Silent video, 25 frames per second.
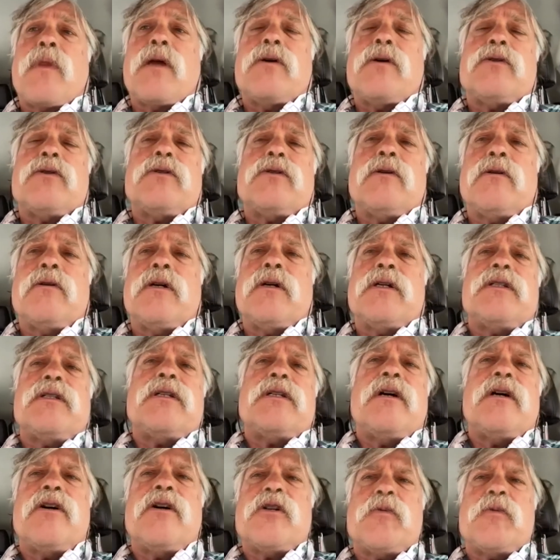So as
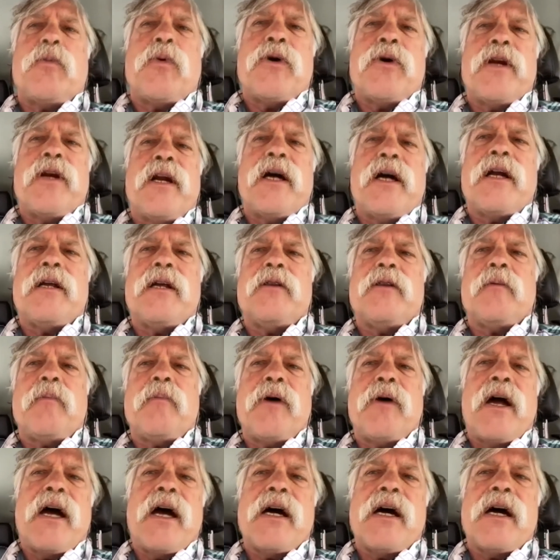Sarah's pointed out in the
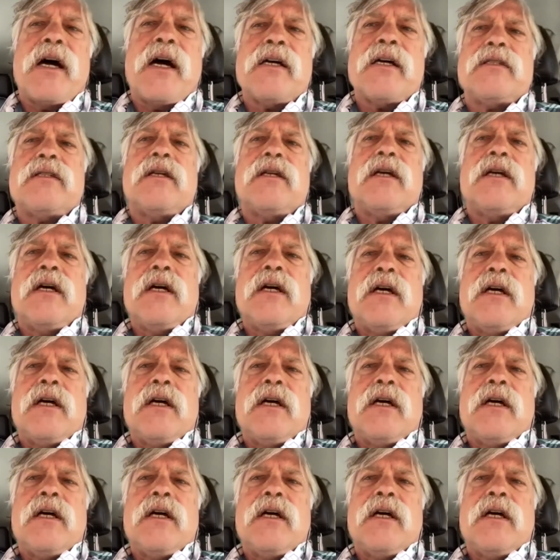past,